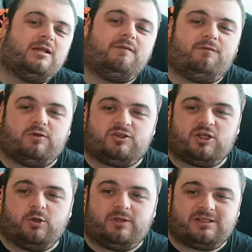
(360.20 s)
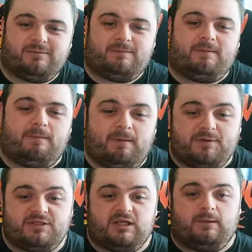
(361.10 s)
for the show that's
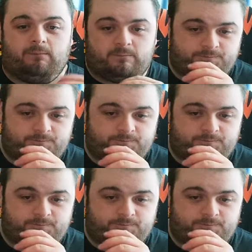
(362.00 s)
about to come.